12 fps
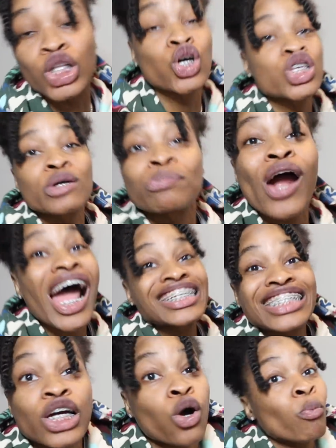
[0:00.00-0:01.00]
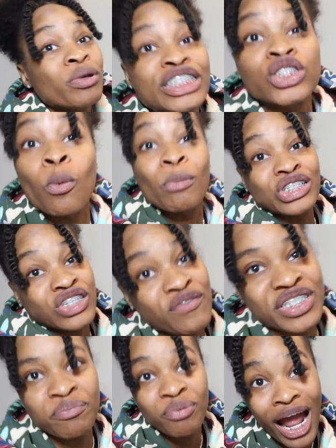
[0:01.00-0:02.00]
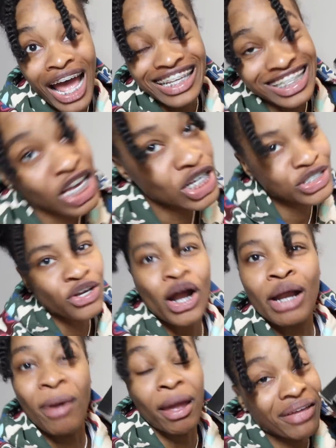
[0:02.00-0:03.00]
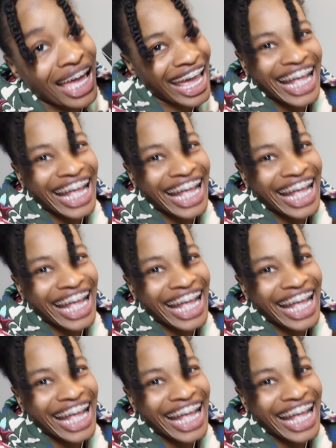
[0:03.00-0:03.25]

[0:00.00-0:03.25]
Her little surprise ain't going to be so much of a surprise. Sorry, baby.